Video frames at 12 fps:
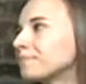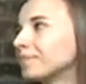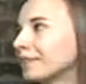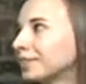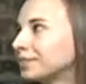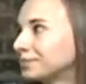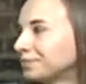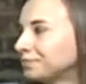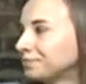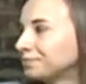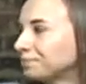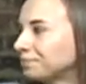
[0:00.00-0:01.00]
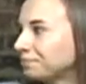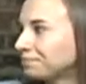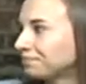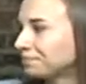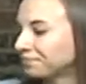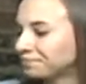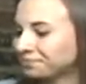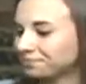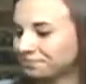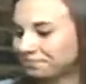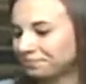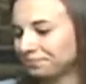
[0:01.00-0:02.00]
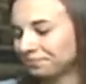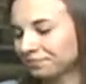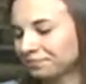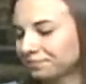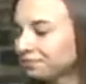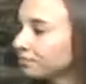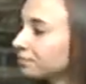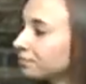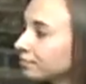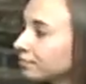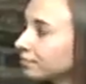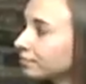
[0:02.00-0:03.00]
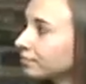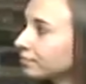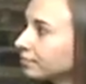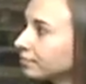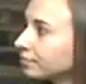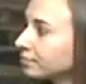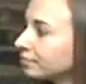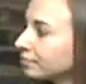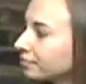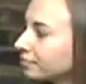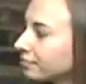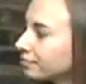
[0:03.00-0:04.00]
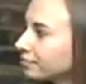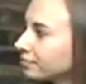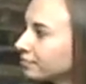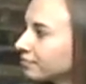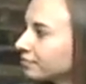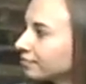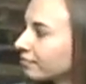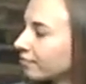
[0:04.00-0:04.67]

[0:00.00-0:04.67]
(not speaking)